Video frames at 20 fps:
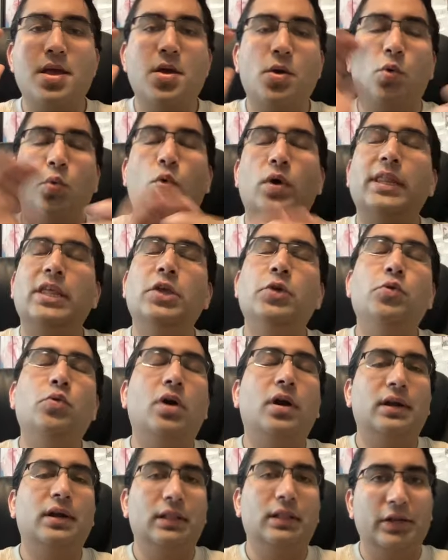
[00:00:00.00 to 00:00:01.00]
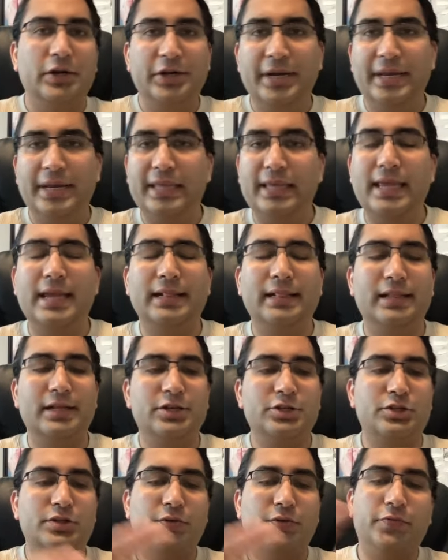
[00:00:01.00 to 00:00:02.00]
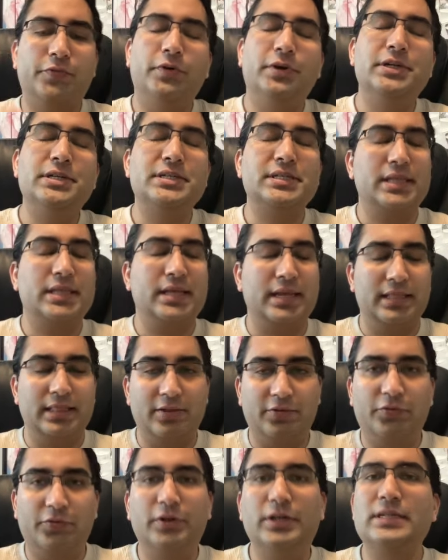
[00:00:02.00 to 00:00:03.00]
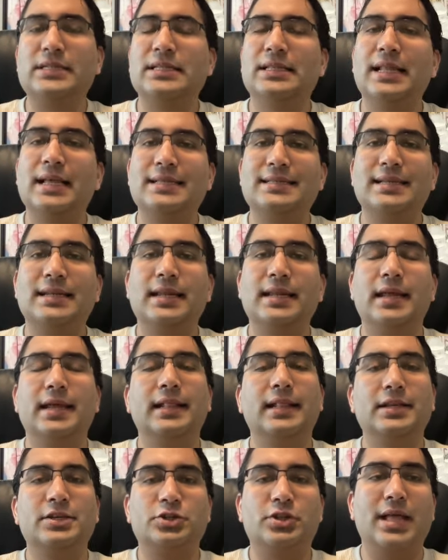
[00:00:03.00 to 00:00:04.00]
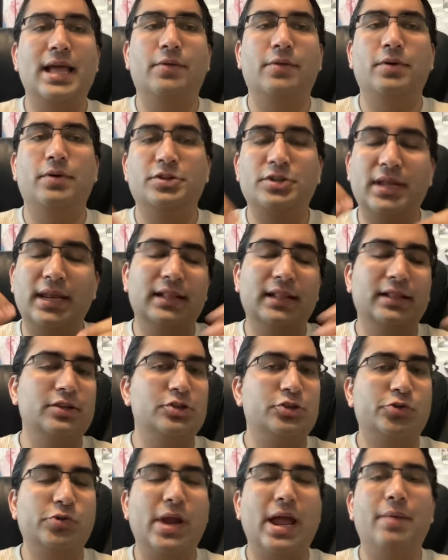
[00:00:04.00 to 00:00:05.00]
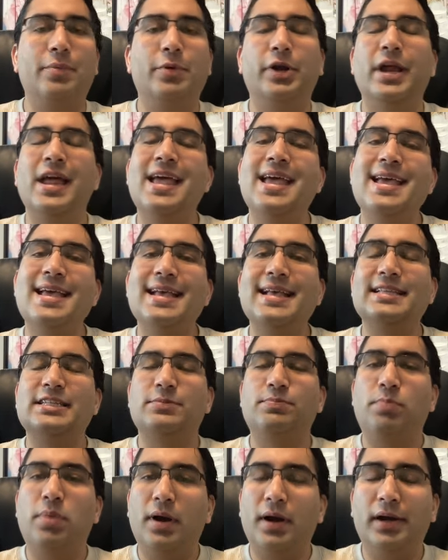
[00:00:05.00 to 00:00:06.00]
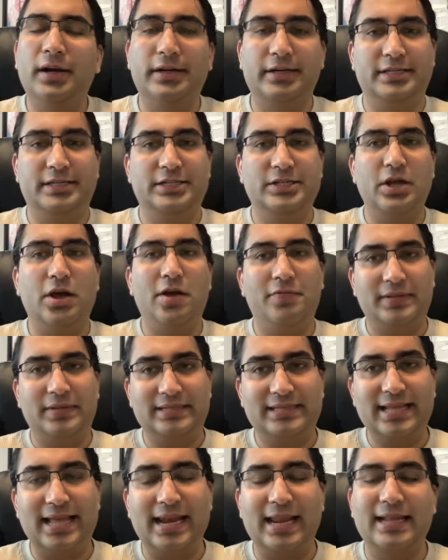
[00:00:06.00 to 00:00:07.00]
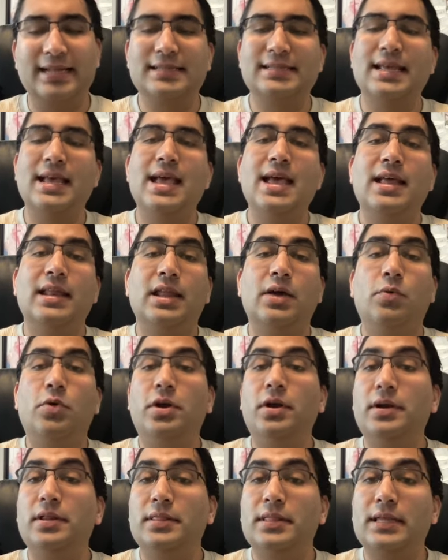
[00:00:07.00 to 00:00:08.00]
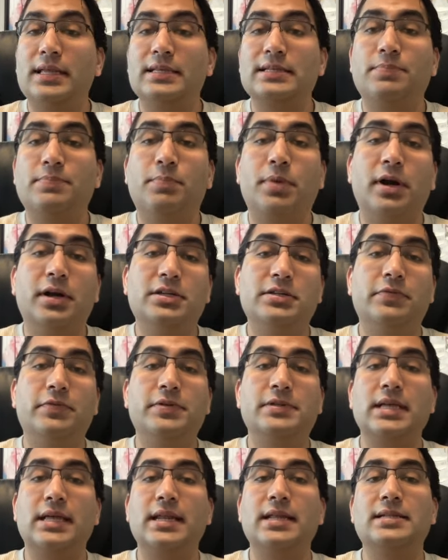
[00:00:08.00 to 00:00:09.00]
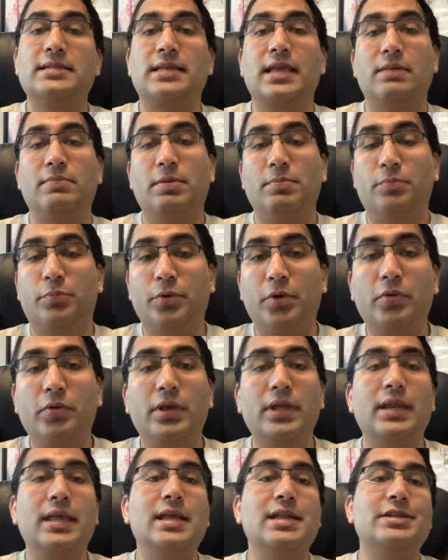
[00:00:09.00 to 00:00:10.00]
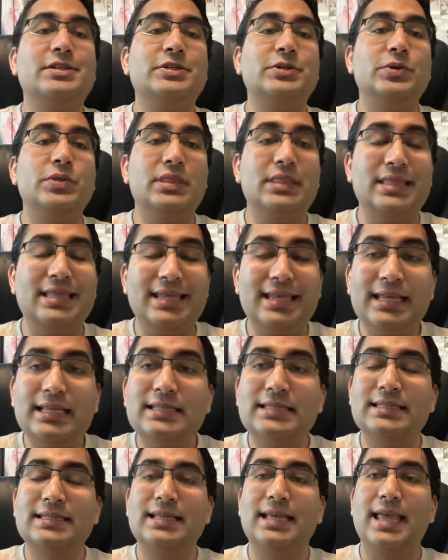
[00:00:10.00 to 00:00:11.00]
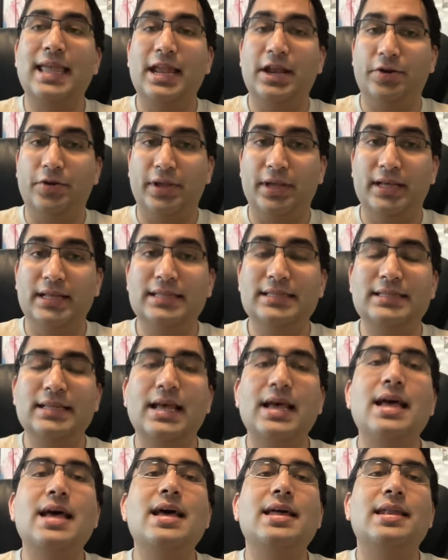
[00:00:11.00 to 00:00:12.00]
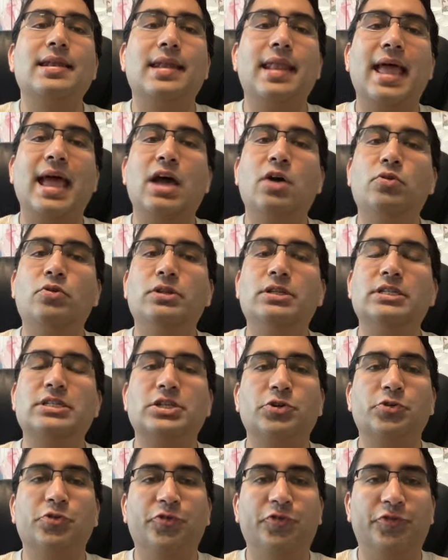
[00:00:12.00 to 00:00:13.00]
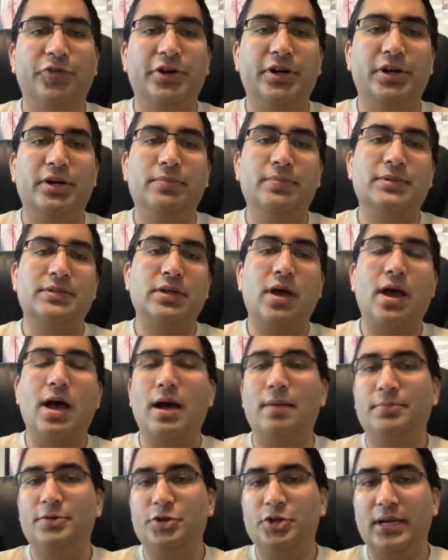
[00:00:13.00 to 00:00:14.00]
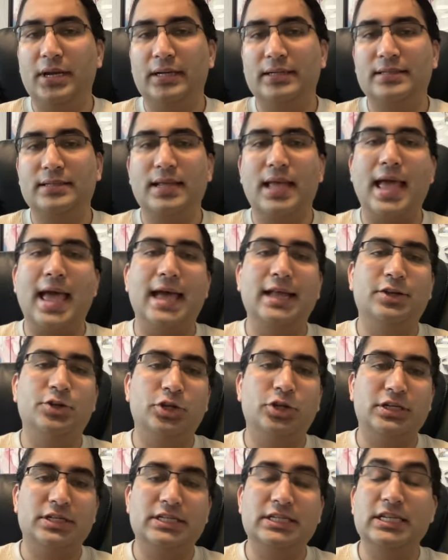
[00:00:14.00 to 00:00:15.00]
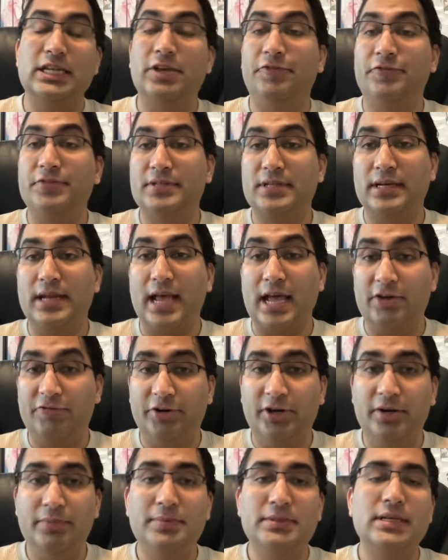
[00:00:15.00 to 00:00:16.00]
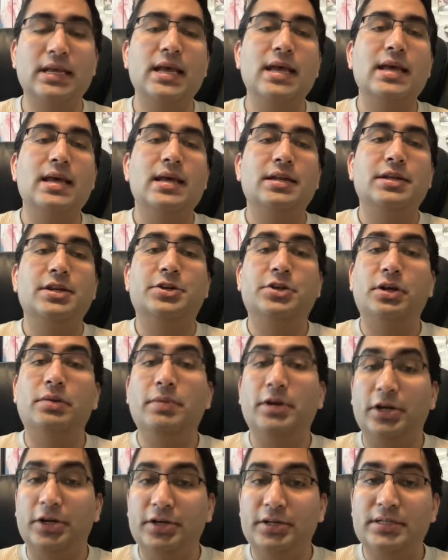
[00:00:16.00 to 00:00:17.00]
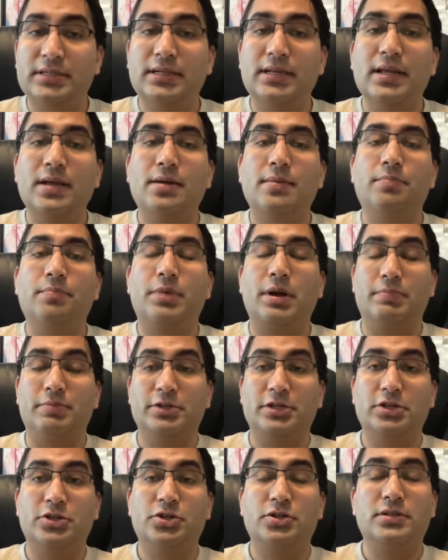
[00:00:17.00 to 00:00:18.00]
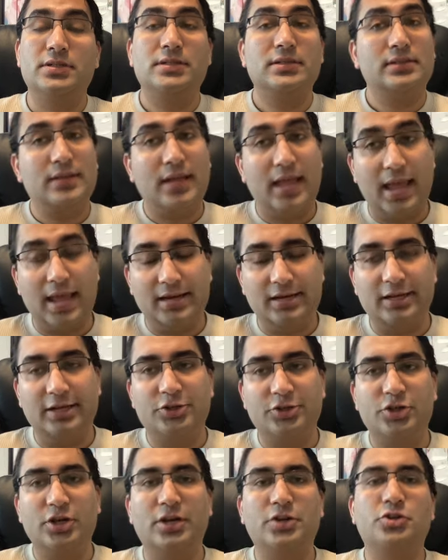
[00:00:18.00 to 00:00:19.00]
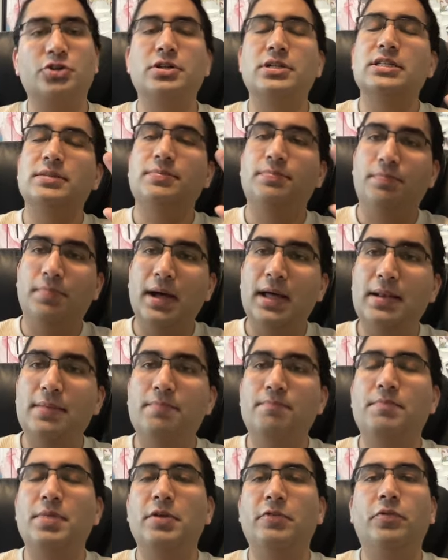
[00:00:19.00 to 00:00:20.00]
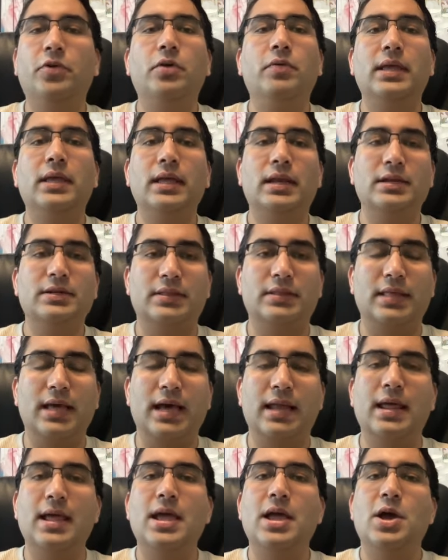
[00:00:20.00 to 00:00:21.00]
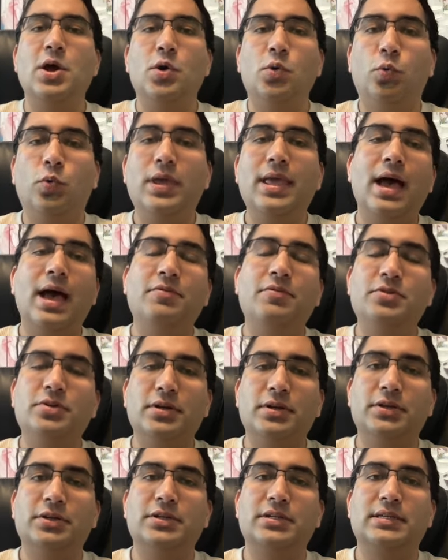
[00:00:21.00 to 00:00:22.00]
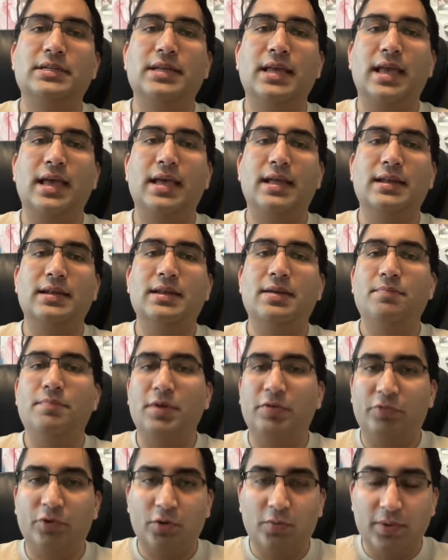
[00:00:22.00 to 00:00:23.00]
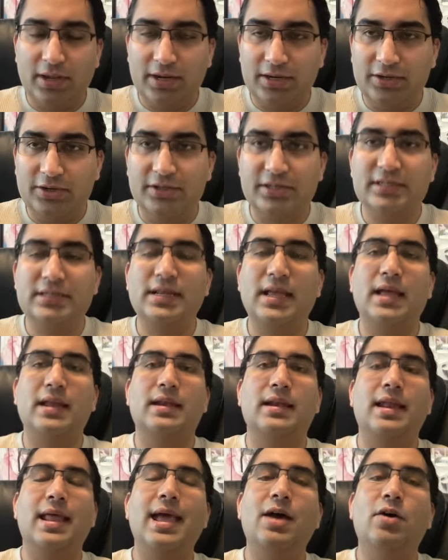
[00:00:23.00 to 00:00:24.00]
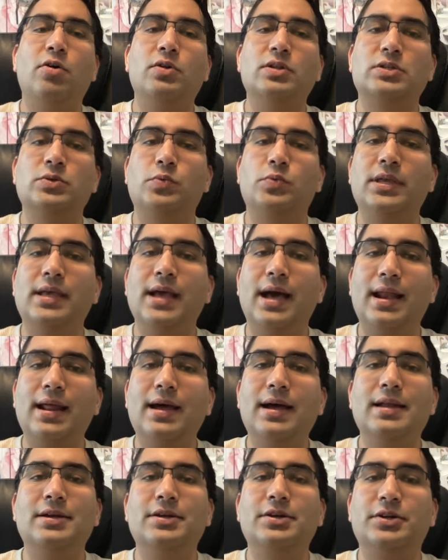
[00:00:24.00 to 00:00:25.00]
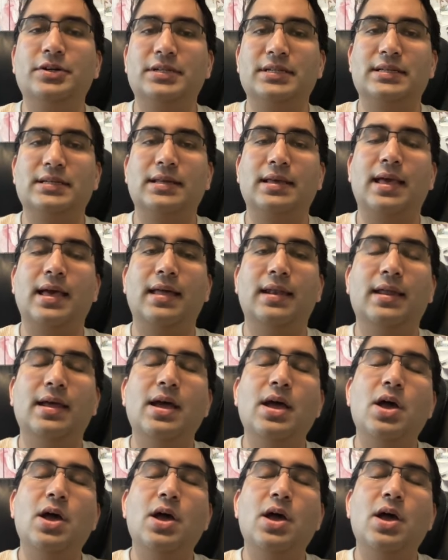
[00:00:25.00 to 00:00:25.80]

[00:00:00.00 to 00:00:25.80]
When you are learning English, the first lesson in English language and English grammar is parts of a sentence. Now, what are these? Parts of a sentence can be broken into these areas: nouns, verbs, objects, adjectives, and adverbs, determiners, prepositions, and conjunctions. But before we get into that, we have to understand, before we understand nouns, we gotta understand